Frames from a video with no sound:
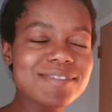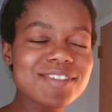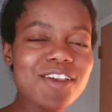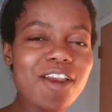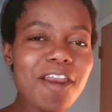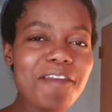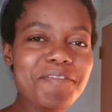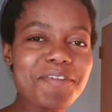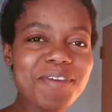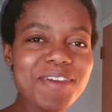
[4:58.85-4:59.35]

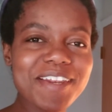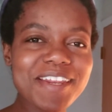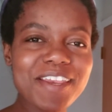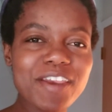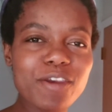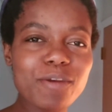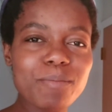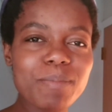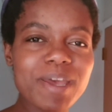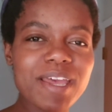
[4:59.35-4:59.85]
sorry if you can
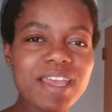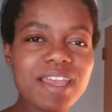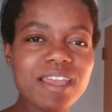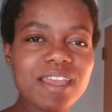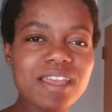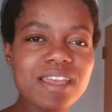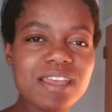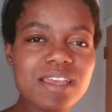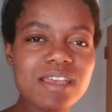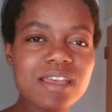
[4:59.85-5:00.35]
hear
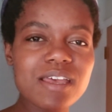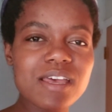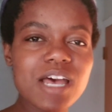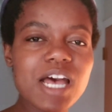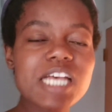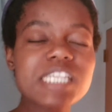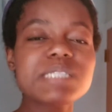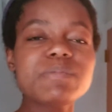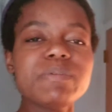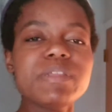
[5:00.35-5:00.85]
my
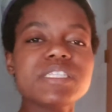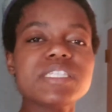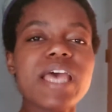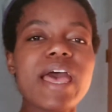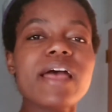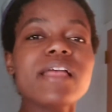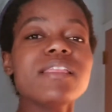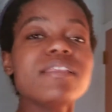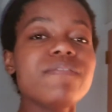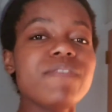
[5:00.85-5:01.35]
husband's
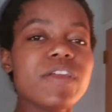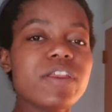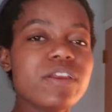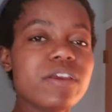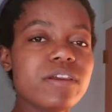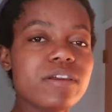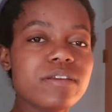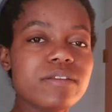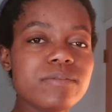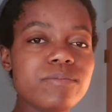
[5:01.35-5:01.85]

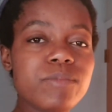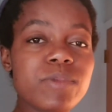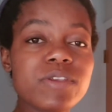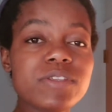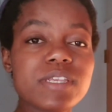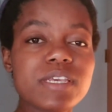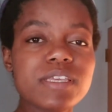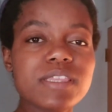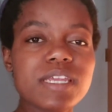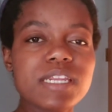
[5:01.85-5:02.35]
elevator
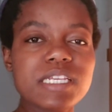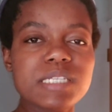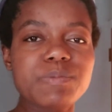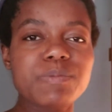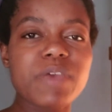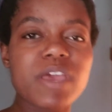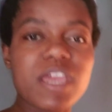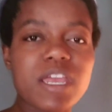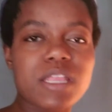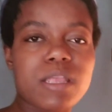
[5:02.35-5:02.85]
music that he's
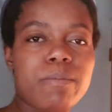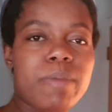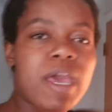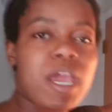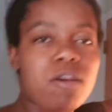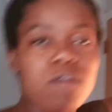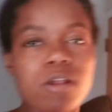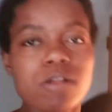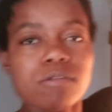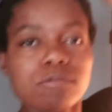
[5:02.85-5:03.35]
playing in the
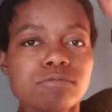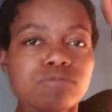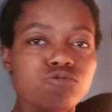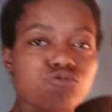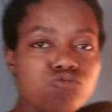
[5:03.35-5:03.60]
background.